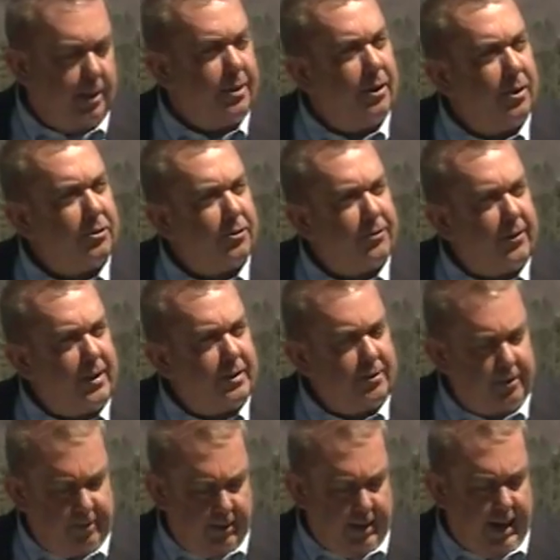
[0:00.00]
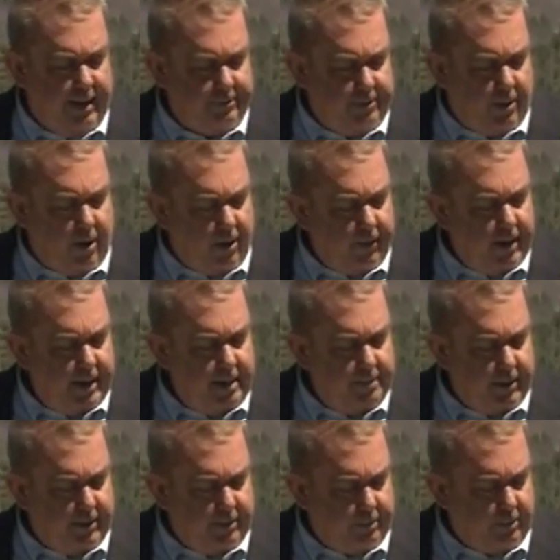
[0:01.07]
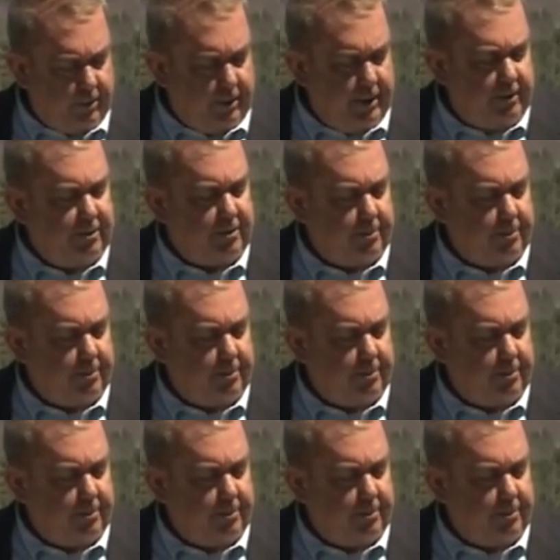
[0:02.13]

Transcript: Those funds have already been deployed to